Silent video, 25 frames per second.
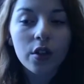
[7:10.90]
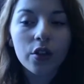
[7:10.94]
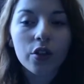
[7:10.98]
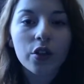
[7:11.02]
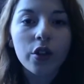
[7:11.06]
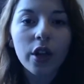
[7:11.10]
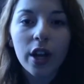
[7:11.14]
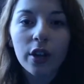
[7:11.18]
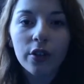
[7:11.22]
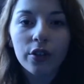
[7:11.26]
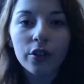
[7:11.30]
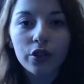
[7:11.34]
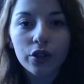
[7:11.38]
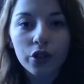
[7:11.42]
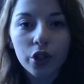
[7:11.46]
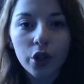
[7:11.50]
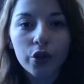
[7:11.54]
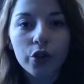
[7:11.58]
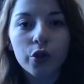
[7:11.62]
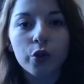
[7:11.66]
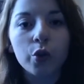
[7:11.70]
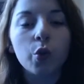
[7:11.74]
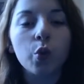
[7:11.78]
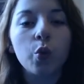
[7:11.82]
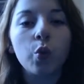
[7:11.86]
So Elder
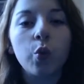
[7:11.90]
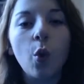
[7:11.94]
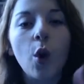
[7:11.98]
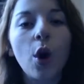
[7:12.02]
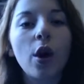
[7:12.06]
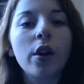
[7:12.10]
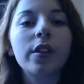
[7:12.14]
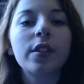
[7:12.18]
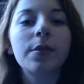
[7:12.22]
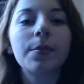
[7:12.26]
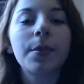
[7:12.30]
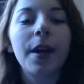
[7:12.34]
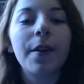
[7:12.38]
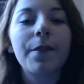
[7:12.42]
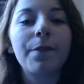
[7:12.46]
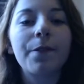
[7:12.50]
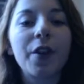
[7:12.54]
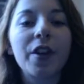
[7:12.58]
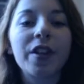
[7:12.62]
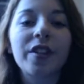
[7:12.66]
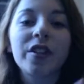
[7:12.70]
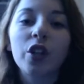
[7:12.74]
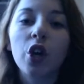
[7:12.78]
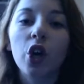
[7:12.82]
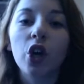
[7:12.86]
Scrolls was my
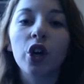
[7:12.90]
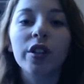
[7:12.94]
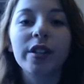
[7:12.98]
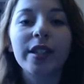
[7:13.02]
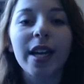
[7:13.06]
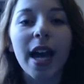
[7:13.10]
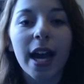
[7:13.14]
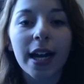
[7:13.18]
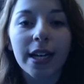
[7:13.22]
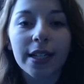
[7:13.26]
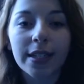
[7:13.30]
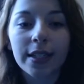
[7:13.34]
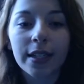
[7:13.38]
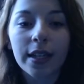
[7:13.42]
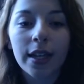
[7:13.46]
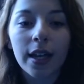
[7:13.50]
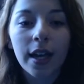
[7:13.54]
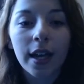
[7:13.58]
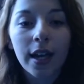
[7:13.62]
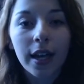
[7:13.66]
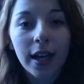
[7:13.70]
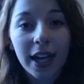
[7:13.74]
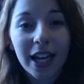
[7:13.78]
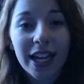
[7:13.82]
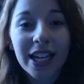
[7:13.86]
first contact
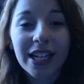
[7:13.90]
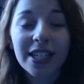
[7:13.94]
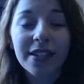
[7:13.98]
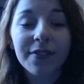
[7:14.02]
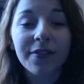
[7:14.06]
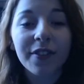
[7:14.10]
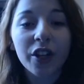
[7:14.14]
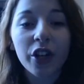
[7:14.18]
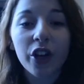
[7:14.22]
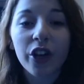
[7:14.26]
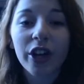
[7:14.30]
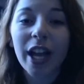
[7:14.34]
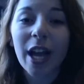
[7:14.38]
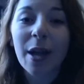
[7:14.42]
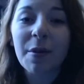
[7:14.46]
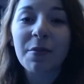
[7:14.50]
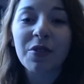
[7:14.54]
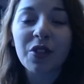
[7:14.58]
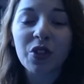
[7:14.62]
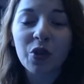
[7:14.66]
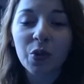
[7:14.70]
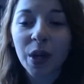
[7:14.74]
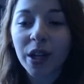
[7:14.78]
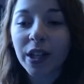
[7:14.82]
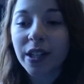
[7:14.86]
into video
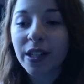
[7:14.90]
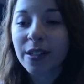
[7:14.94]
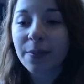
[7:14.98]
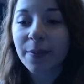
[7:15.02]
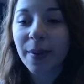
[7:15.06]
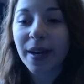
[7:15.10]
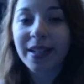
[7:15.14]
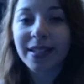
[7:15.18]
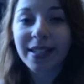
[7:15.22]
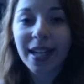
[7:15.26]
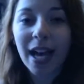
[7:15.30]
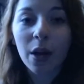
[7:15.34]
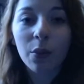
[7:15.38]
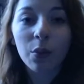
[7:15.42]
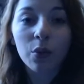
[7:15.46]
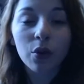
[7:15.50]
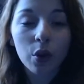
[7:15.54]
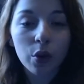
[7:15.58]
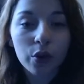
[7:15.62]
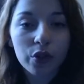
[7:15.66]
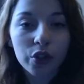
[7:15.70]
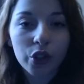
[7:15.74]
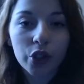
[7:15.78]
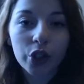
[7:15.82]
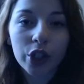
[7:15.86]
games, as well as my dad would
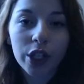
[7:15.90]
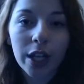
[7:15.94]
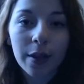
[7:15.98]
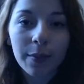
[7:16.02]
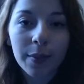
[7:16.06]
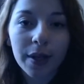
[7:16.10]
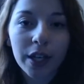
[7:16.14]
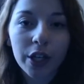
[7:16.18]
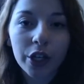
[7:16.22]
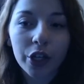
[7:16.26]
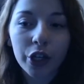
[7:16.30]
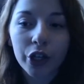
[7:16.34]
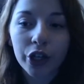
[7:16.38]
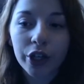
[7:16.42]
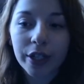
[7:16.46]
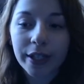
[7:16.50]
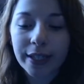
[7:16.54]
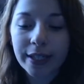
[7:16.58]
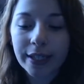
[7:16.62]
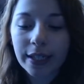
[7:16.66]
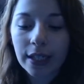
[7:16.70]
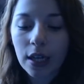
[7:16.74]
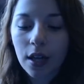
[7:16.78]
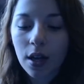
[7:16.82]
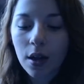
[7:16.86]
also let me, you know,
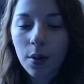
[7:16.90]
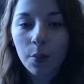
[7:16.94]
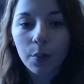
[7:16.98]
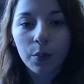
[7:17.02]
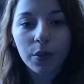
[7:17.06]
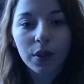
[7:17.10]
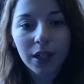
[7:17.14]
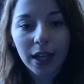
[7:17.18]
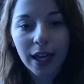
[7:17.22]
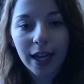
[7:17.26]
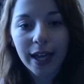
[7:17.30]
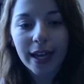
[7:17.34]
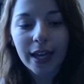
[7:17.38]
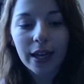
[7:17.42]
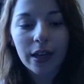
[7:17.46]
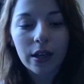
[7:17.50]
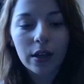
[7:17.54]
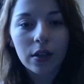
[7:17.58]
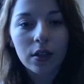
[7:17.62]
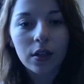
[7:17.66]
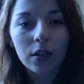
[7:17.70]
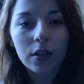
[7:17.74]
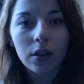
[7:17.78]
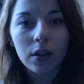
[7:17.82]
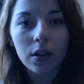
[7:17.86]
like,
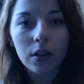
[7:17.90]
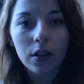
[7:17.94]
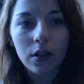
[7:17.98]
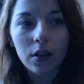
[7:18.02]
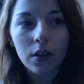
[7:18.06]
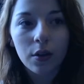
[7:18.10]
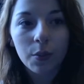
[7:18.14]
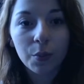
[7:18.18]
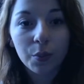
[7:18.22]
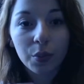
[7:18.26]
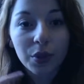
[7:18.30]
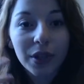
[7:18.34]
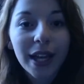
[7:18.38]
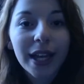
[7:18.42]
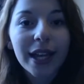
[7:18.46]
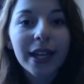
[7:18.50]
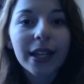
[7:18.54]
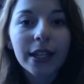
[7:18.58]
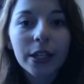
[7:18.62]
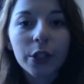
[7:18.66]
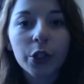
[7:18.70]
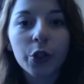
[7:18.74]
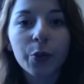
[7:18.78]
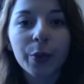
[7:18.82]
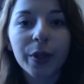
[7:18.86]
play
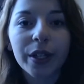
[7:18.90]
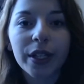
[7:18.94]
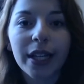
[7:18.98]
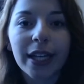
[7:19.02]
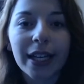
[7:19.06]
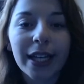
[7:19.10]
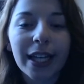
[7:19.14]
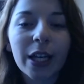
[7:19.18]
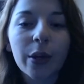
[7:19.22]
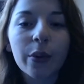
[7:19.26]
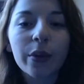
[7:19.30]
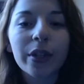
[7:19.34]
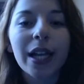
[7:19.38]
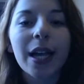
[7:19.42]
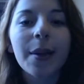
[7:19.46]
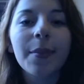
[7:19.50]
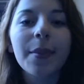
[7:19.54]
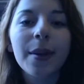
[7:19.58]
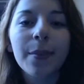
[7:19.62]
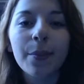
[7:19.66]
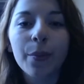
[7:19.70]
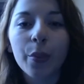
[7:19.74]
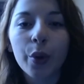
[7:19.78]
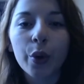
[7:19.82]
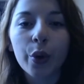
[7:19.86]
a little bit. Like, he would let
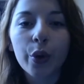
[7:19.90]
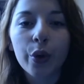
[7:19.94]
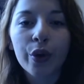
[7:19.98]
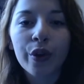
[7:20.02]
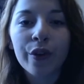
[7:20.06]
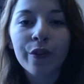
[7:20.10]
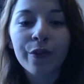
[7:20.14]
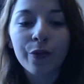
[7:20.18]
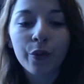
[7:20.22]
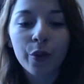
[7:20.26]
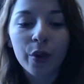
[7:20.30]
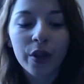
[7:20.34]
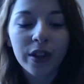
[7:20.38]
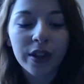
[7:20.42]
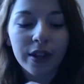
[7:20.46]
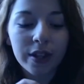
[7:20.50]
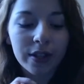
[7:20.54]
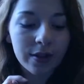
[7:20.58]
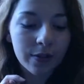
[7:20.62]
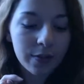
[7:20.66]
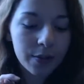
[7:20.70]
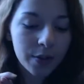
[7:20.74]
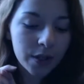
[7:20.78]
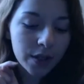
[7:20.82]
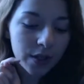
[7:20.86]
me move with
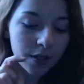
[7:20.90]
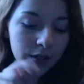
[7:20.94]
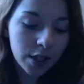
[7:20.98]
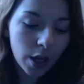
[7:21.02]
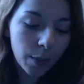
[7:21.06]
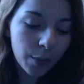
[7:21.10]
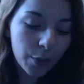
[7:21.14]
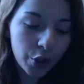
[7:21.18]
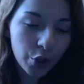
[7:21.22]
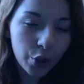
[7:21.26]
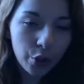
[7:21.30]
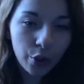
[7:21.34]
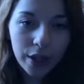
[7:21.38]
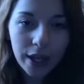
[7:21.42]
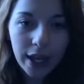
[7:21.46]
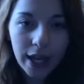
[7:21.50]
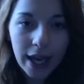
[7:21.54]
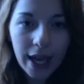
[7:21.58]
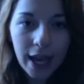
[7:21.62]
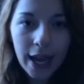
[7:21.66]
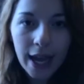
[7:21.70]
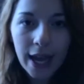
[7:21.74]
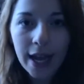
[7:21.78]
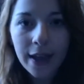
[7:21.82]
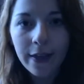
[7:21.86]
the W
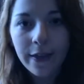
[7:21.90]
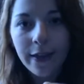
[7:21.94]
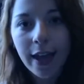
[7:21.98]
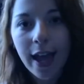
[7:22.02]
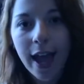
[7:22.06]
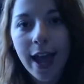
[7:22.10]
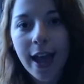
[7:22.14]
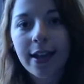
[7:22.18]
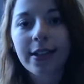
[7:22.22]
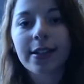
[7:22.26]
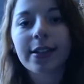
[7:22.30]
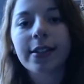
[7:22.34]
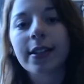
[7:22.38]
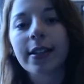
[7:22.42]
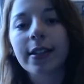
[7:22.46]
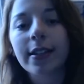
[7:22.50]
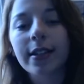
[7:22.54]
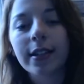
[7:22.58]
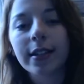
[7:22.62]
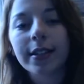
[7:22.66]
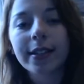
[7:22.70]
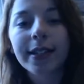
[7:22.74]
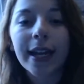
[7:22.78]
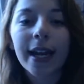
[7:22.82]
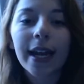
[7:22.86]
key and the S and
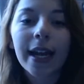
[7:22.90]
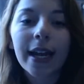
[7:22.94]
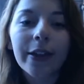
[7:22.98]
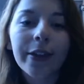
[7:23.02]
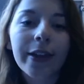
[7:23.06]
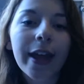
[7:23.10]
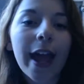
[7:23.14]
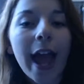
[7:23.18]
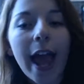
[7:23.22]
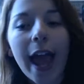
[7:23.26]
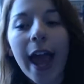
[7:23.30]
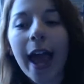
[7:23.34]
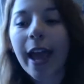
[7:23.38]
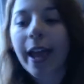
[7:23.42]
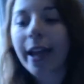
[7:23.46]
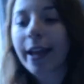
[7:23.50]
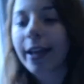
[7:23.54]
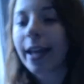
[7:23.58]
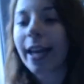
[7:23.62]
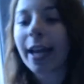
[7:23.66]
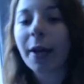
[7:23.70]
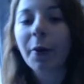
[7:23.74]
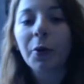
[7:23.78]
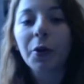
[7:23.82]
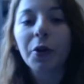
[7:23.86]
the D and the A,
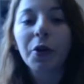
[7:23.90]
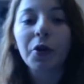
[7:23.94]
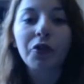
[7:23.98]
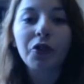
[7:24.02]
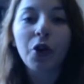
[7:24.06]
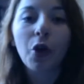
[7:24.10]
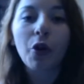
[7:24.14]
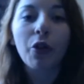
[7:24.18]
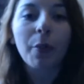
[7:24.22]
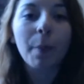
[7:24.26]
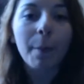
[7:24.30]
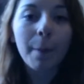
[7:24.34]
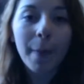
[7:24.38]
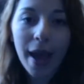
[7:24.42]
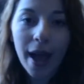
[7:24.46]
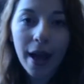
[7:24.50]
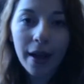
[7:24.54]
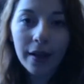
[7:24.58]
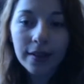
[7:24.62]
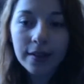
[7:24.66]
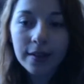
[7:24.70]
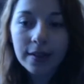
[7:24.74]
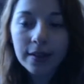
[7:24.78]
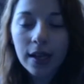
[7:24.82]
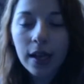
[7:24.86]
and he would control the
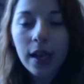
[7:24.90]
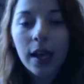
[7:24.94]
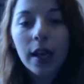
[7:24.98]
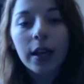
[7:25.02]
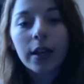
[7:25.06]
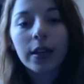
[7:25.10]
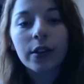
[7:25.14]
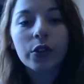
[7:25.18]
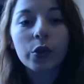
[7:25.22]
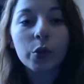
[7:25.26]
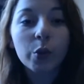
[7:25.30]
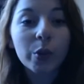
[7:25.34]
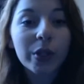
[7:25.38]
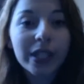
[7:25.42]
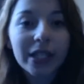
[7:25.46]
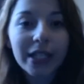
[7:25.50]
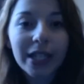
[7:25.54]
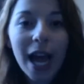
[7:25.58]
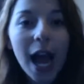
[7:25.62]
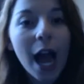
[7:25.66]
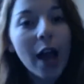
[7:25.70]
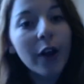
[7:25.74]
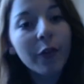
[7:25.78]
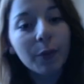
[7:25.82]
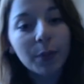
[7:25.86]
mouse, because we
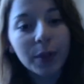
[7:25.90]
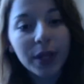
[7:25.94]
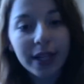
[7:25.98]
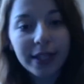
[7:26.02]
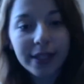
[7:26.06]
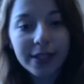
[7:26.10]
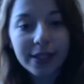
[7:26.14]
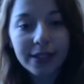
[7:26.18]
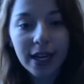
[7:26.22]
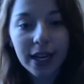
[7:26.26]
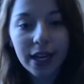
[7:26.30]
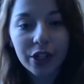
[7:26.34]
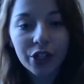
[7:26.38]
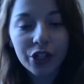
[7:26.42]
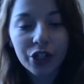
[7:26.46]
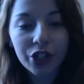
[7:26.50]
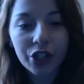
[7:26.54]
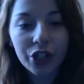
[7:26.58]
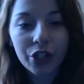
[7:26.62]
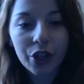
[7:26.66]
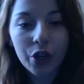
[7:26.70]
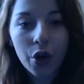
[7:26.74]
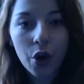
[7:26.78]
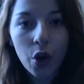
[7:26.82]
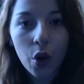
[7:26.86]
didn't have
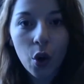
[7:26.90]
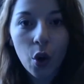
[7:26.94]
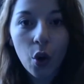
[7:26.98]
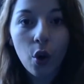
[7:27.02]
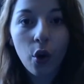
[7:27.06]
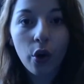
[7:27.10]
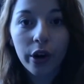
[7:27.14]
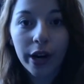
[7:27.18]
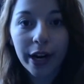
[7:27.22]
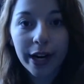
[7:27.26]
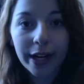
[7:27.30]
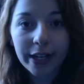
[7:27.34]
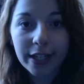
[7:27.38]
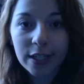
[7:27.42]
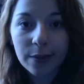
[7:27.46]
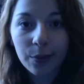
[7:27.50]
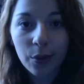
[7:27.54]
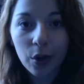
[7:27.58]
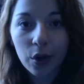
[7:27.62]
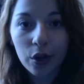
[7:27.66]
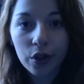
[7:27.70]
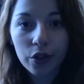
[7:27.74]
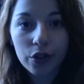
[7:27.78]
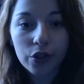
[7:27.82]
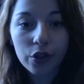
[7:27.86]
PlayStation or
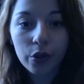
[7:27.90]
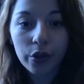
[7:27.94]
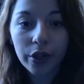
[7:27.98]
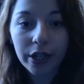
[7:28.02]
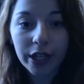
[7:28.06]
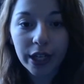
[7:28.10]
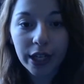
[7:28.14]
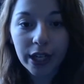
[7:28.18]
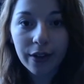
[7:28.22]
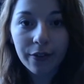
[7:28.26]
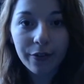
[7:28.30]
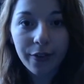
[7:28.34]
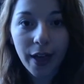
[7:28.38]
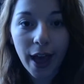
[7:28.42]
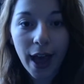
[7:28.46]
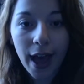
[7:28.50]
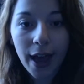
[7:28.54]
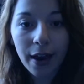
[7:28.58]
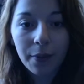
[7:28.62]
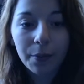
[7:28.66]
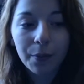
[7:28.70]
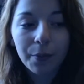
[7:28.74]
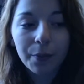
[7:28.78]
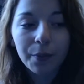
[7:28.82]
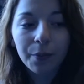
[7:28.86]
Xbox or any of
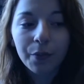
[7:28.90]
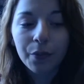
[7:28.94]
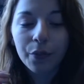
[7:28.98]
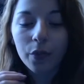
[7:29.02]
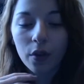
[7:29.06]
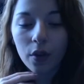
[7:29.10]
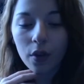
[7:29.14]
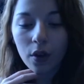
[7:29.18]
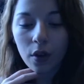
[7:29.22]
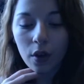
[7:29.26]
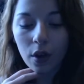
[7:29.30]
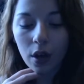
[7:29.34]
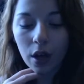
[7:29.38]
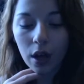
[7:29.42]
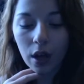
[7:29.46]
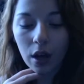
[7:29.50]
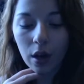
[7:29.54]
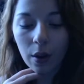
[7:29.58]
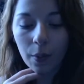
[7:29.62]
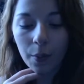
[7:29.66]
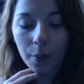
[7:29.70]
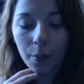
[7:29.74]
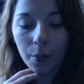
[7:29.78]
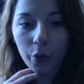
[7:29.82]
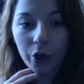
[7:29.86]
that.
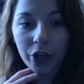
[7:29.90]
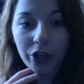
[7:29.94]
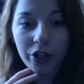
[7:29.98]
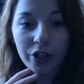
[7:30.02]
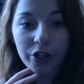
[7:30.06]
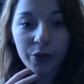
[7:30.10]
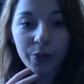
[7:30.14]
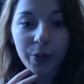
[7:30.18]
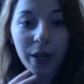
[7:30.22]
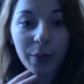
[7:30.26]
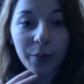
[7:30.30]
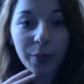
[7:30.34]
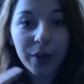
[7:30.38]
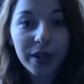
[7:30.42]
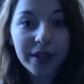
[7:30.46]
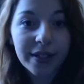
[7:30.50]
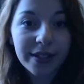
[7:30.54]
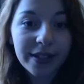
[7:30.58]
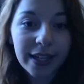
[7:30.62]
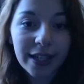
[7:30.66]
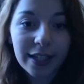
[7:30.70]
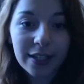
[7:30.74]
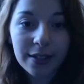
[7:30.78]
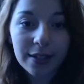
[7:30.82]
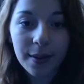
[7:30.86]
We just played
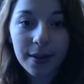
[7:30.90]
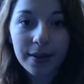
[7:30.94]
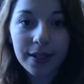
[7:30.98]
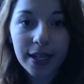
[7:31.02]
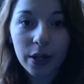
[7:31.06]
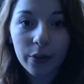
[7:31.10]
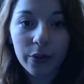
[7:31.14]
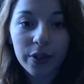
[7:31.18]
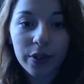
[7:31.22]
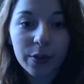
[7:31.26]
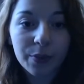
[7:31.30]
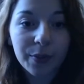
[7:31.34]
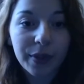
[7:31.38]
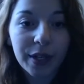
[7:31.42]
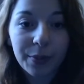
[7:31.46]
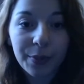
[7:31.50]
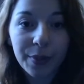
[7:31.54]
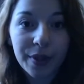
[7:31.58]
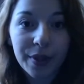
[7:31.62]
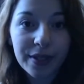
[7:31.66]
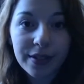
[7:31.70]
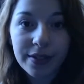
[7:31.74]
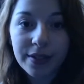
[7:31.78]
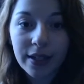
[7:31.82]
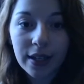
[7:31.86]
PC, because my dad always played
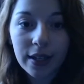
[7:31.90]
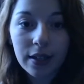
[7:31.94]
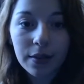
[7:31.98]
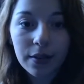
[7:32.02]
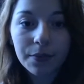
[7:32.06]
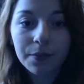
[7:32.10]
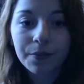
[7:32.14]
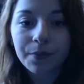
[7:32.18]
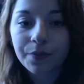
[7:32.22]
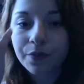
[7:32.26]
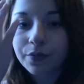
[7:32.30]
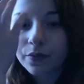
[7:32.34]
PC.